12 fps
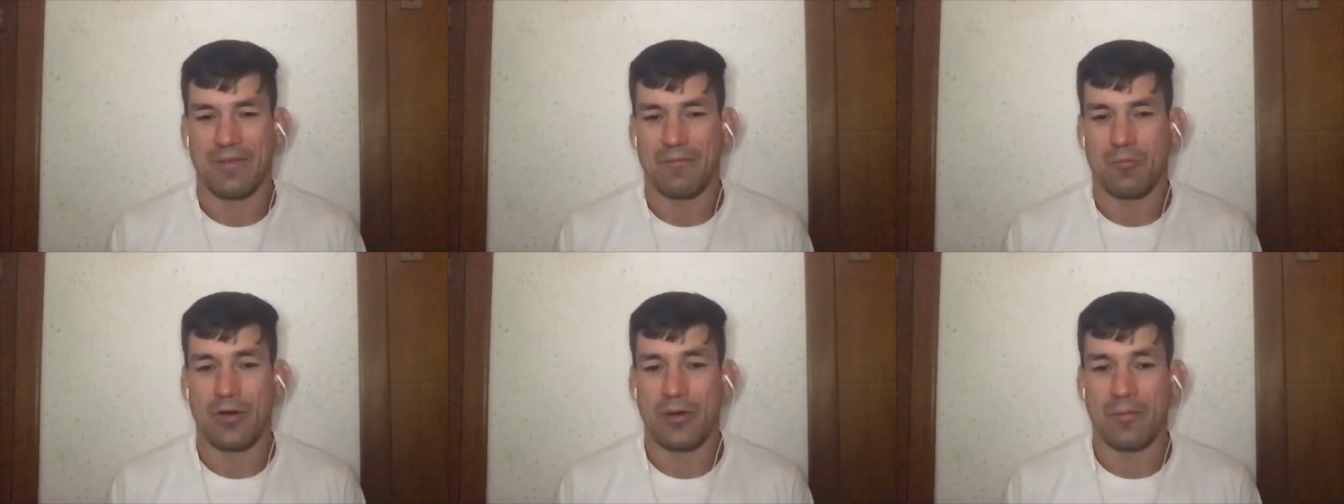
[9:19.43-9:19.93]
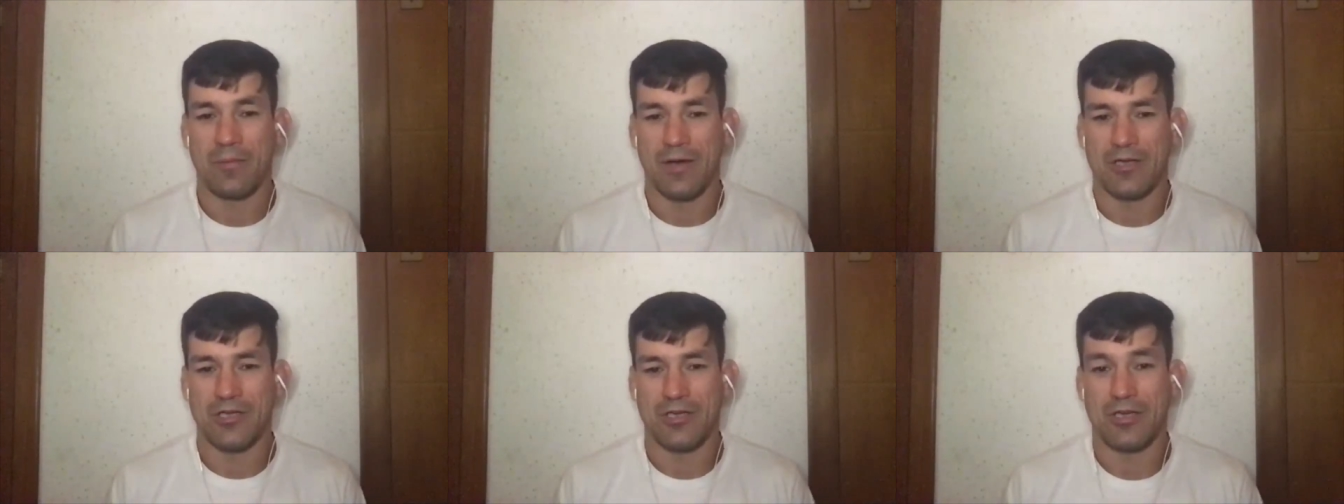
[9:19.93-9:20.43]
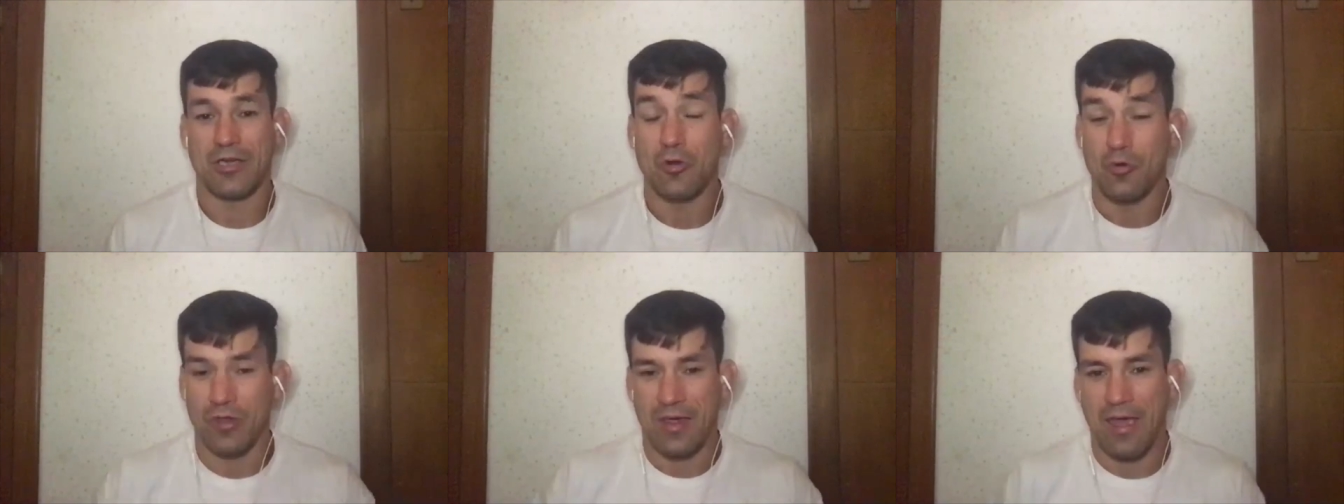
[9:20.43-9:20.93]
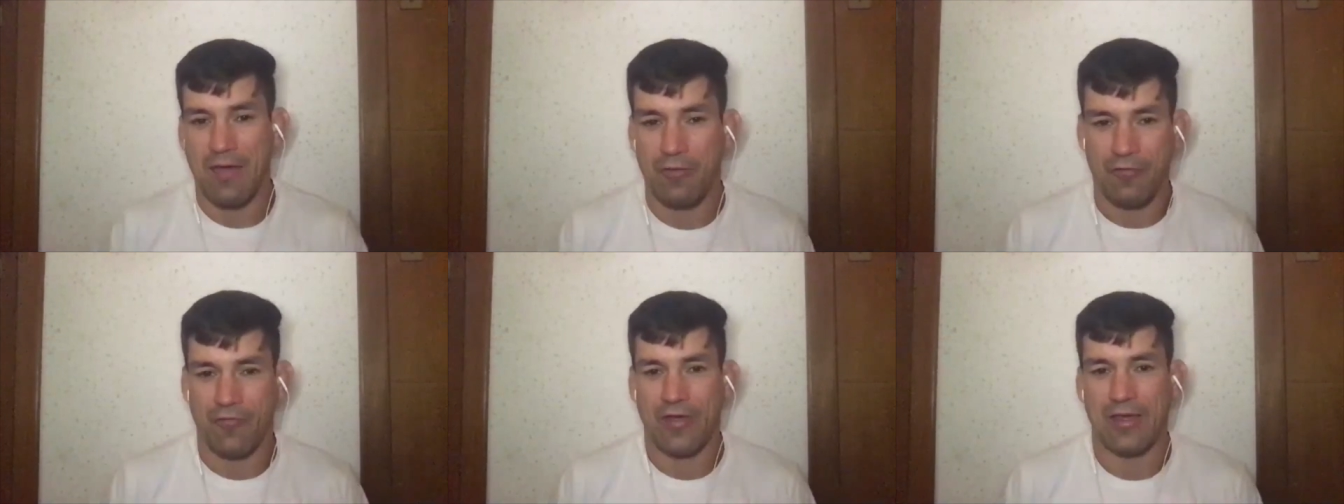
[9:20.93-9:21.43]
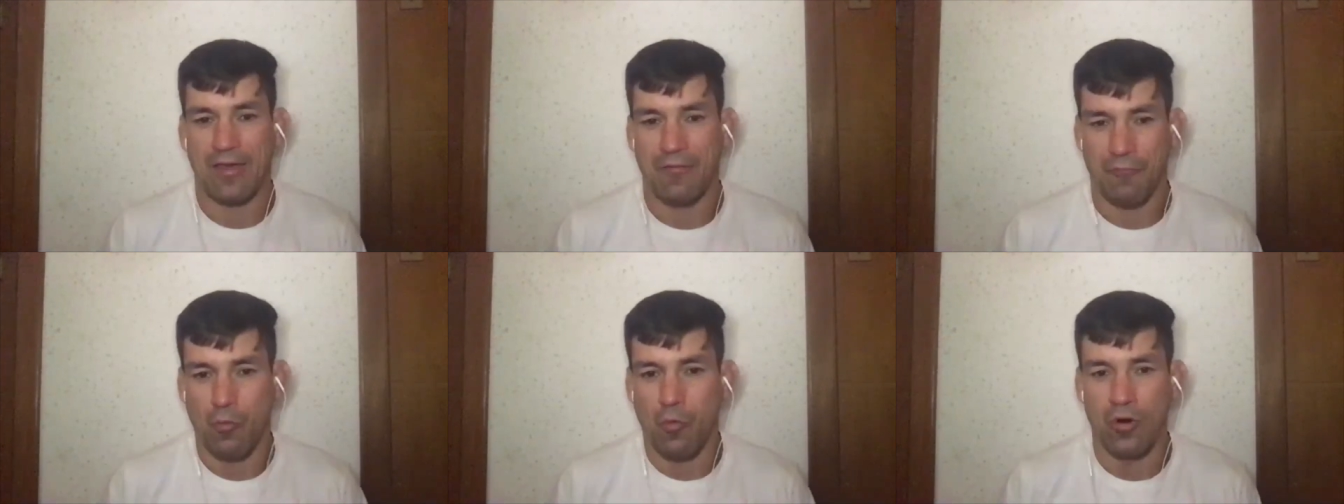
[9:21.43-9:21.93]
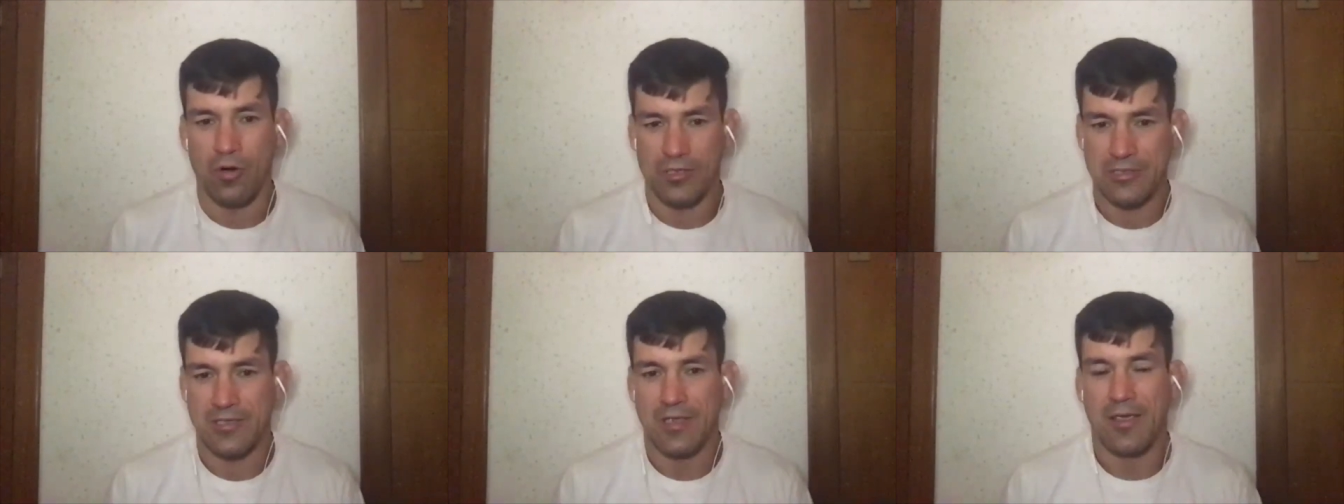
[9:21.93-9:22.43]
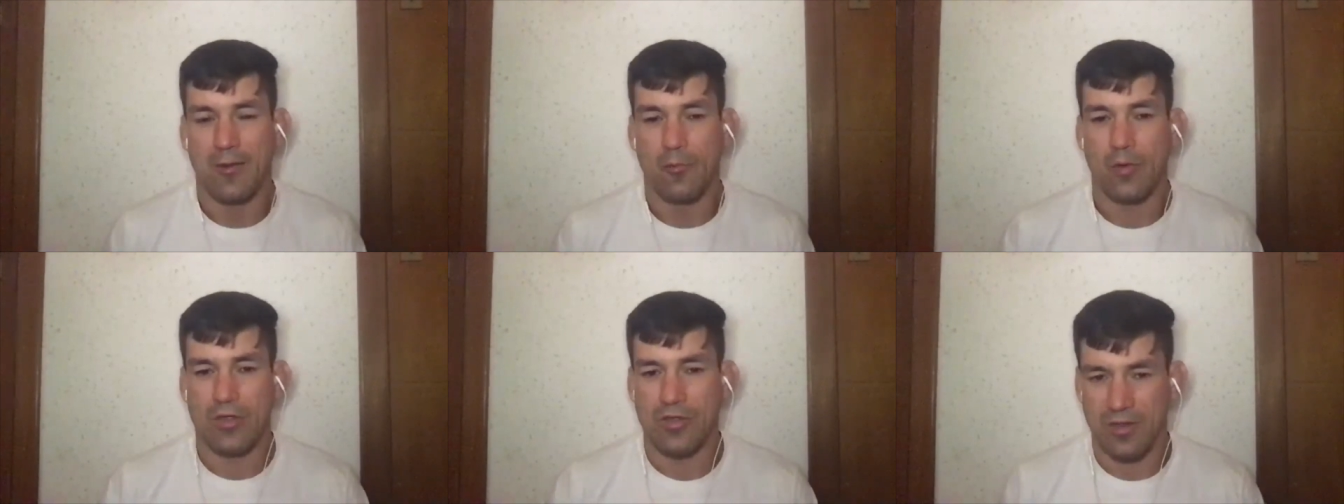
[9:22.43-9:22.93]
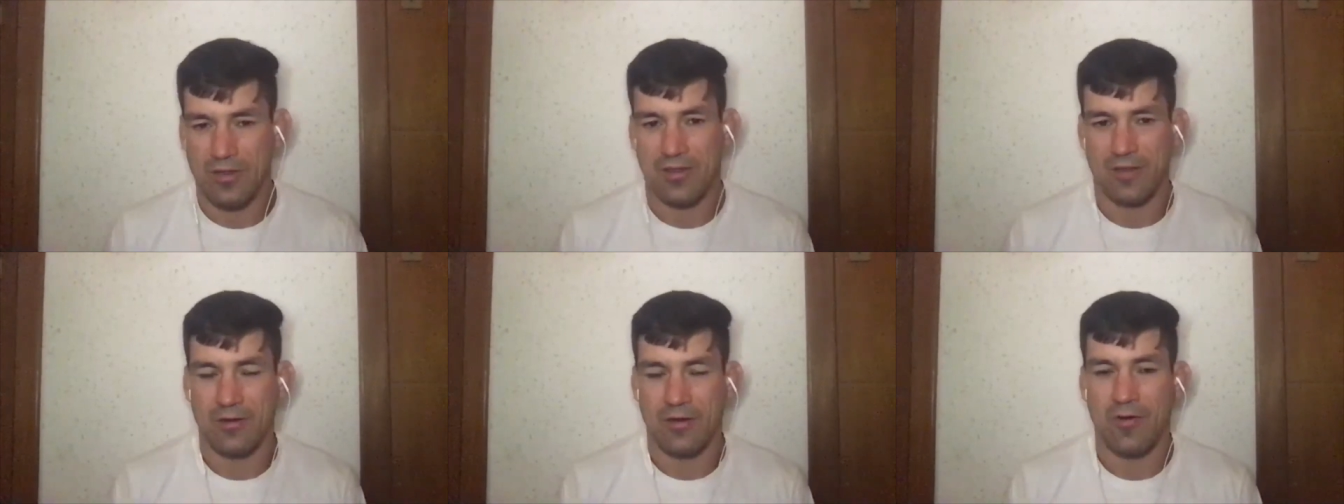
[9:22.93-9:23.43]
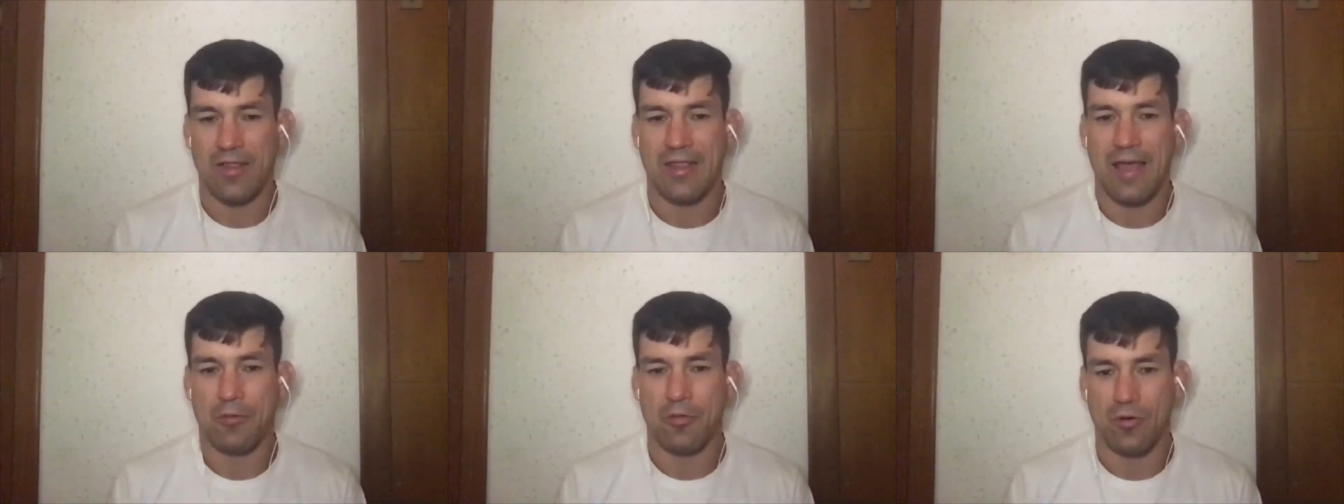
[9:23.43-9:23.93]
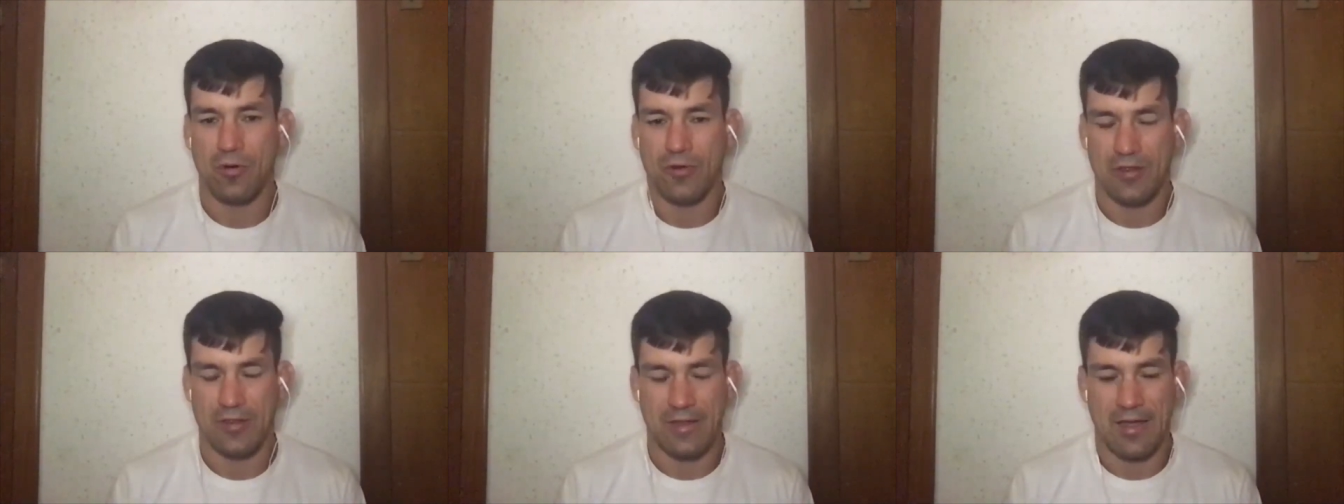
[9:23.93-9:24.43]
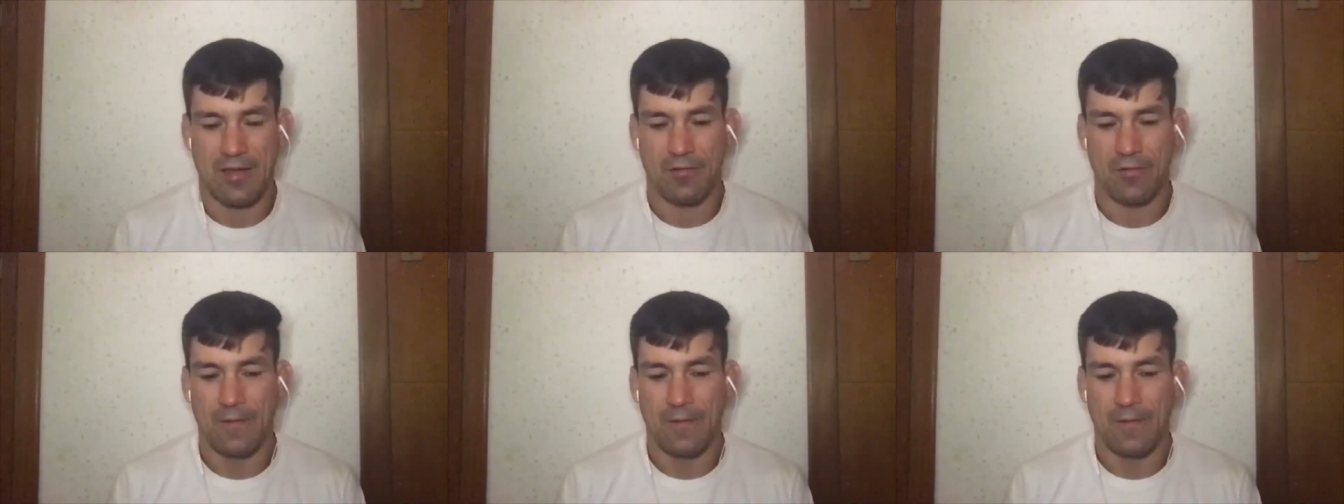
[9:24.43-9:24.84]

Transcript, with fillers: pretty much use everything if works we just you know adapt to our style